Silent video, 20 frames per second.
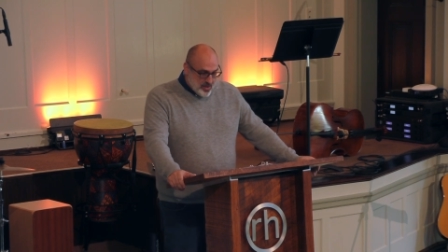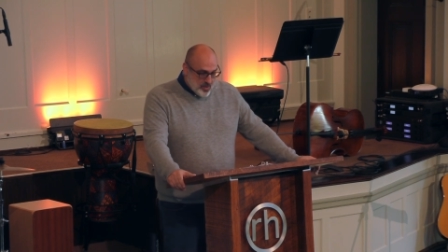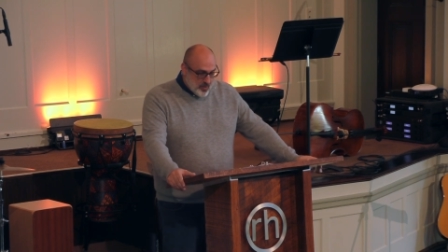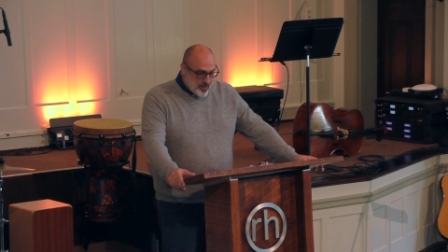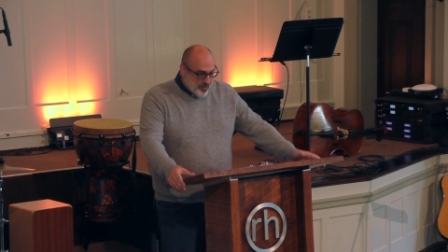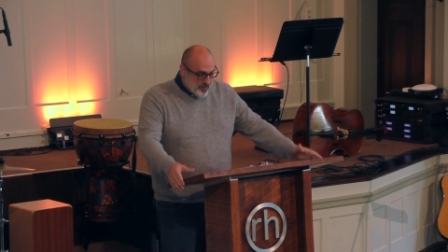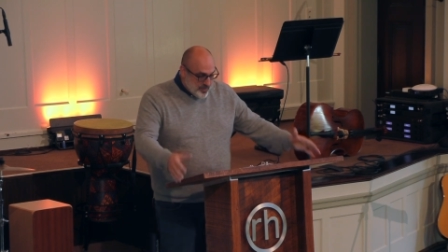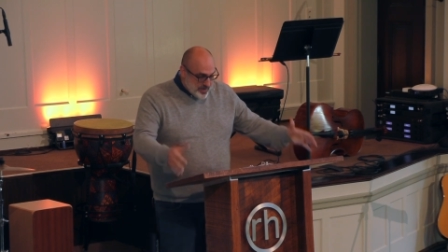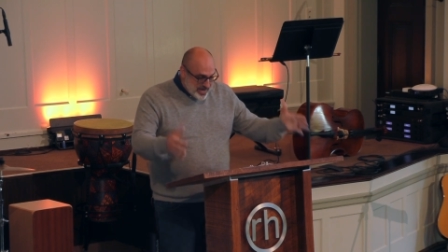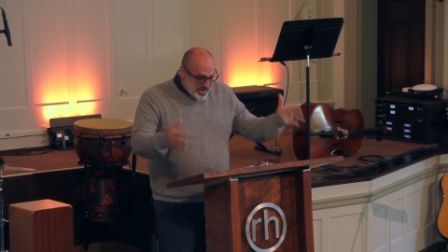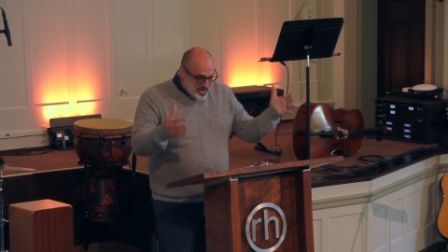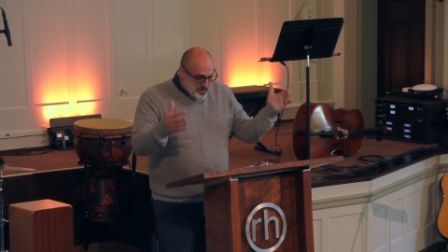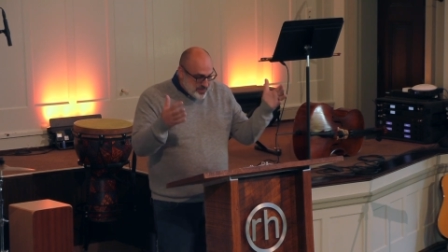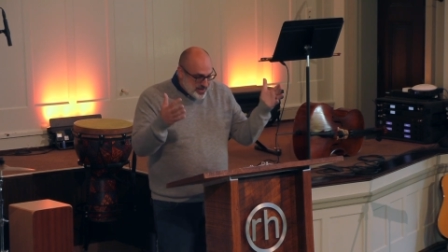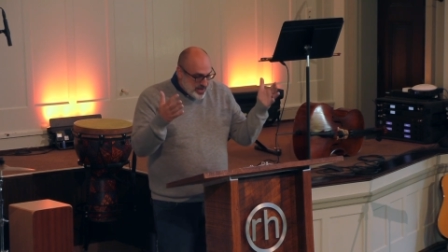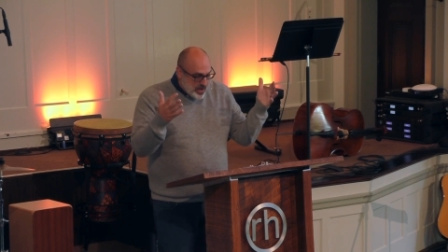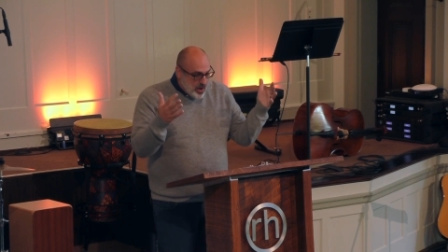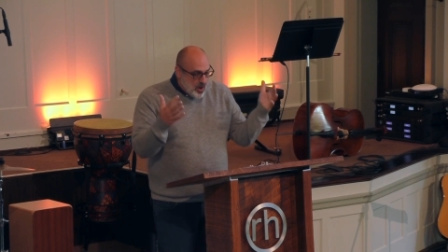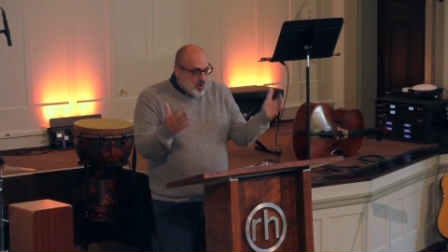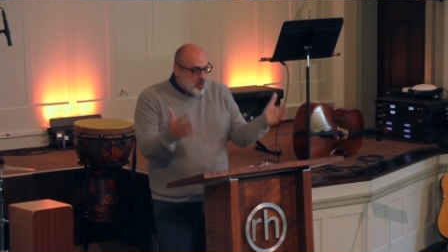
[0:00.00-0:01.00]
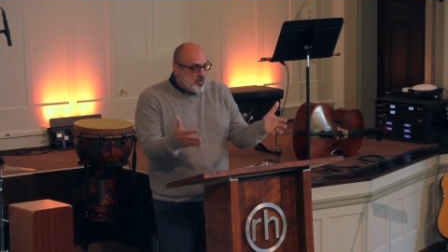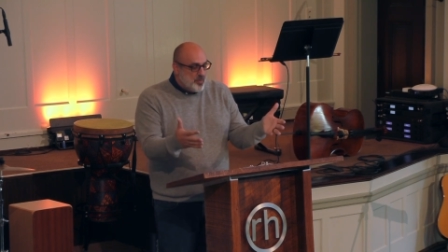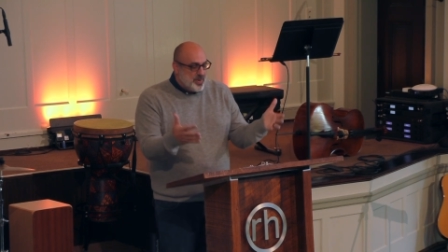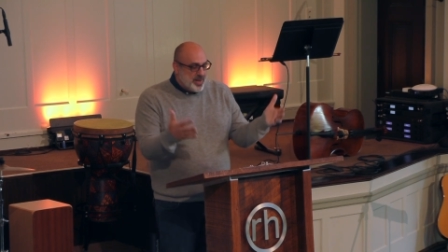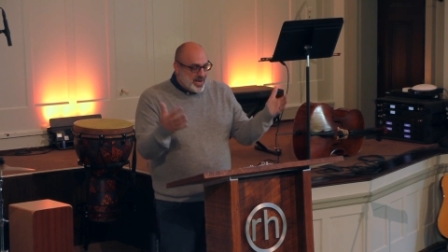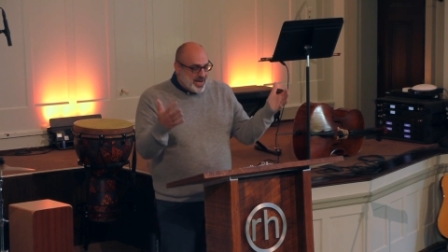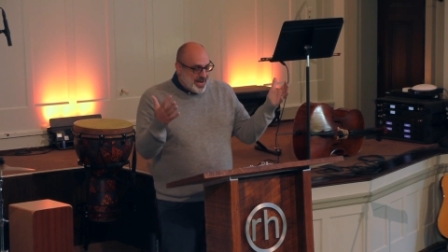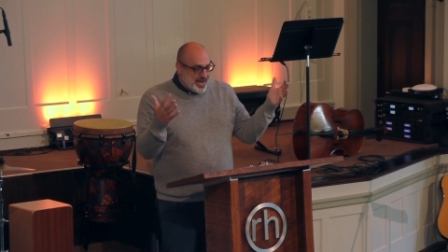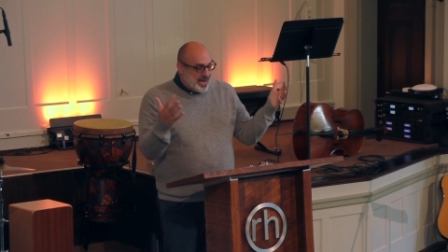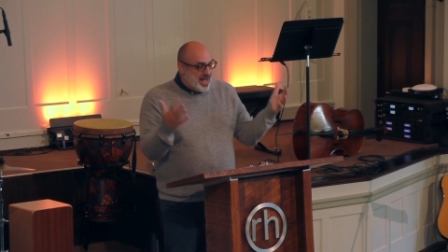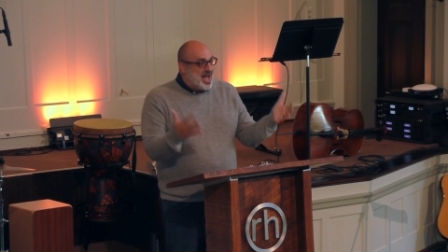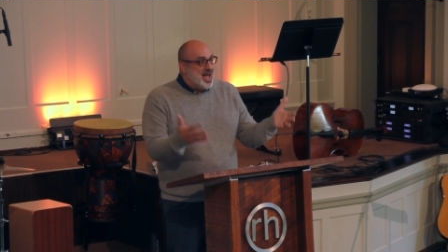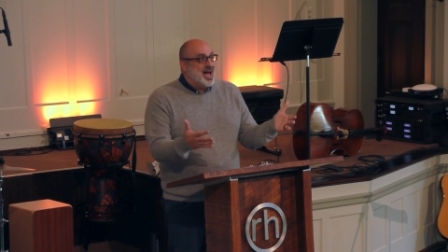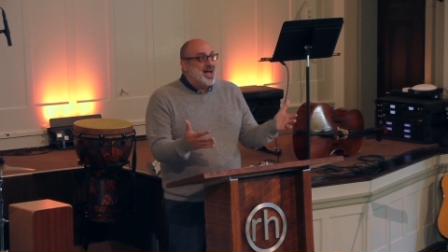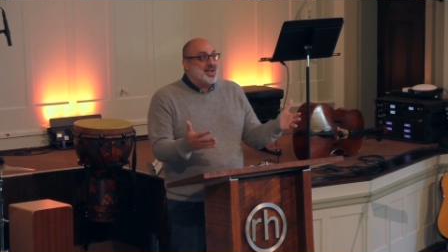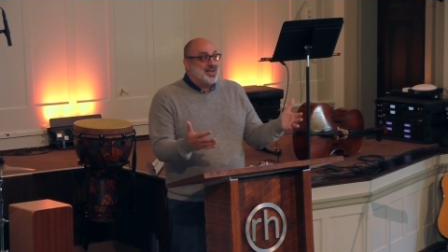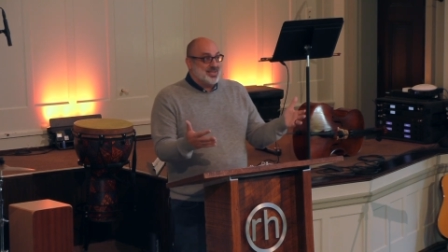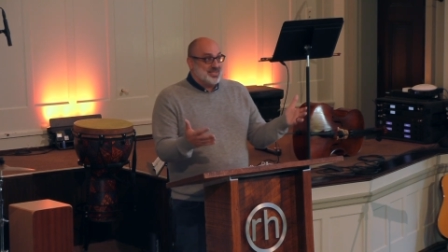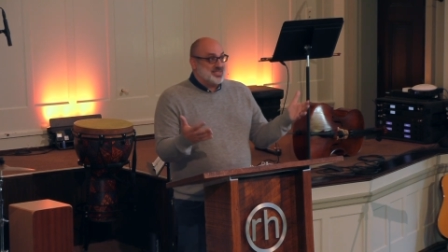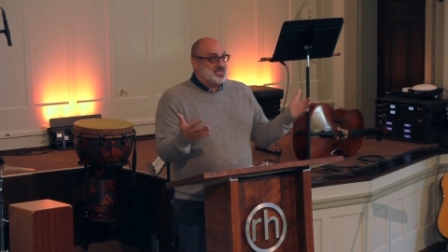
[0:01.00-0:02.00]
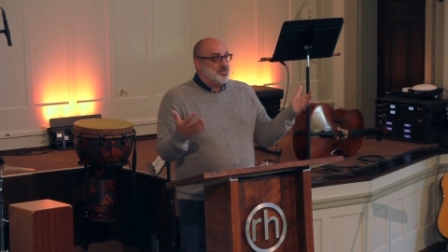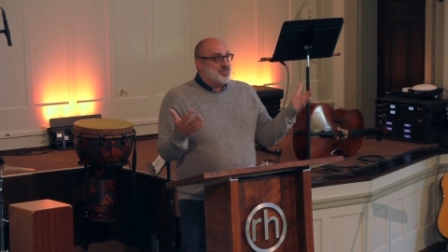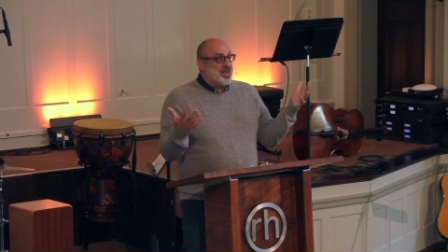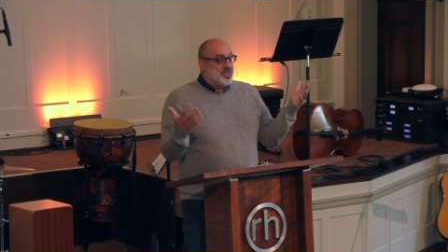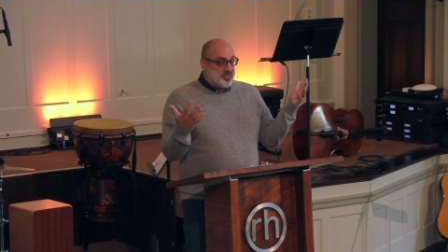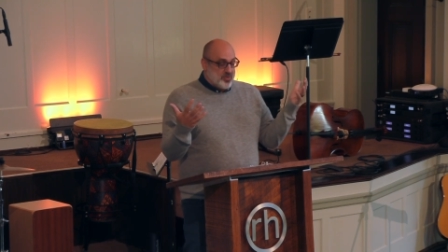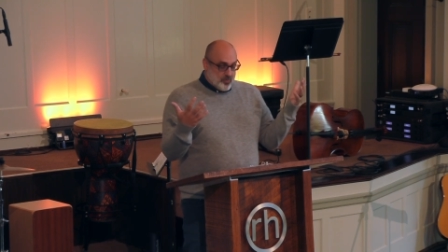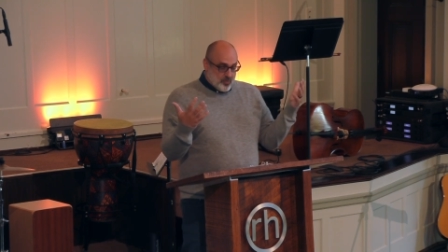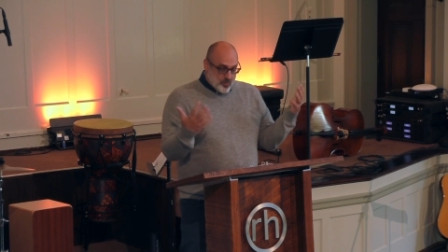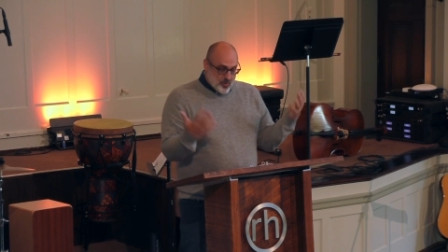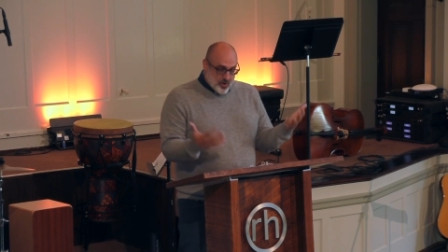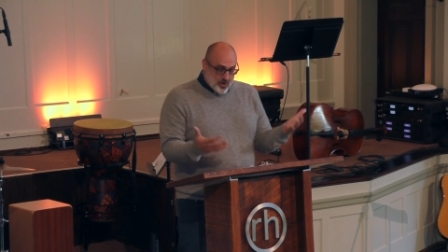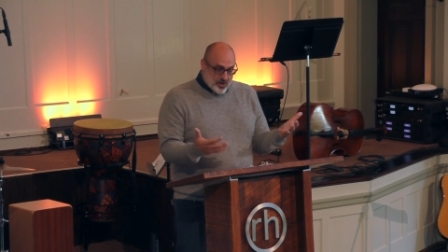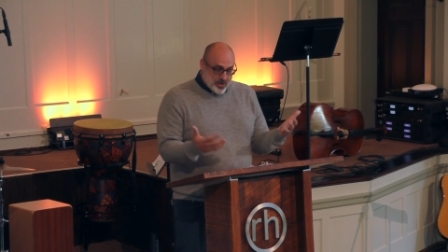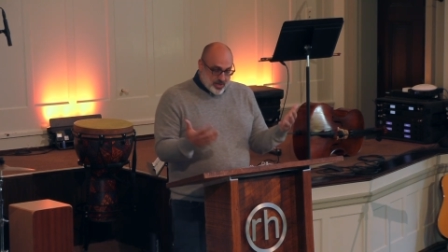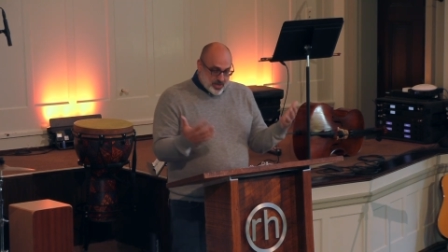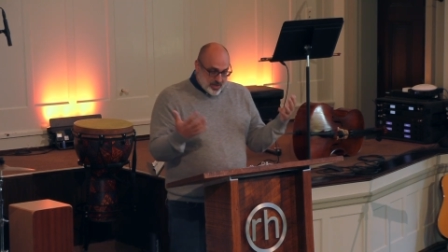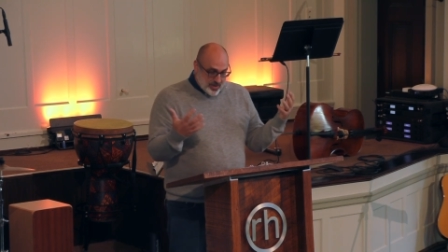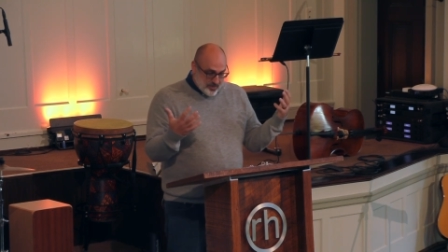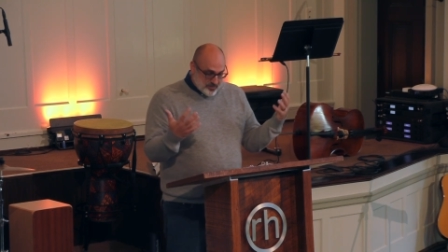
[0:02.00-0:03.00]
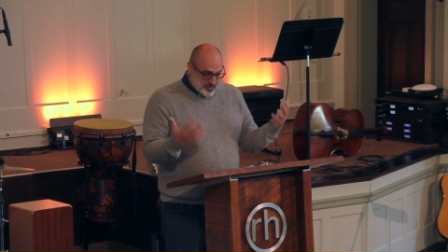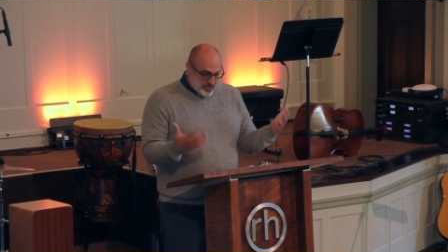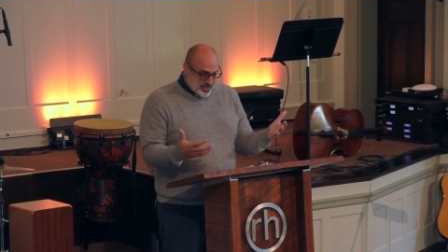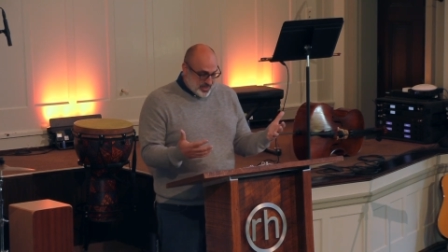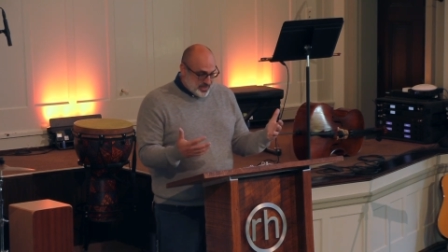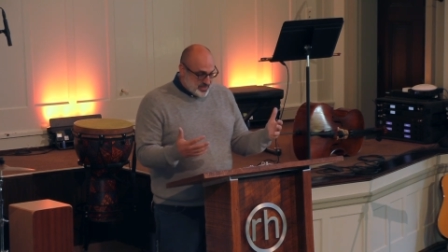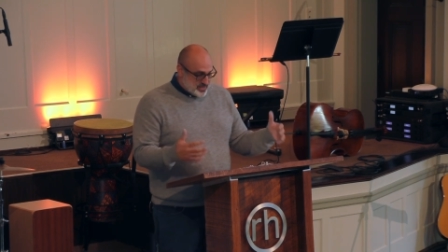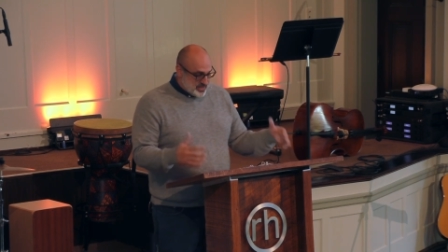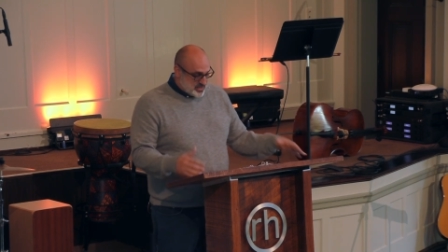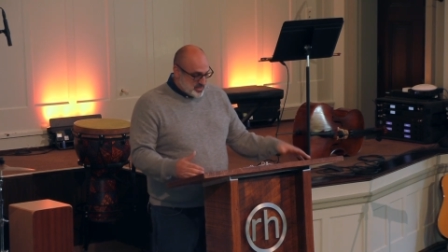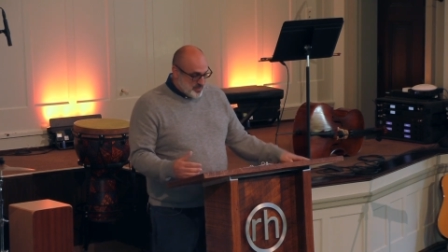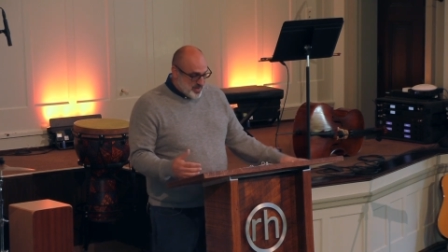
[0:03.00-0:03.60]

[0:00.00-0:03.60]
We will need to be open and honest about the work of Jesus,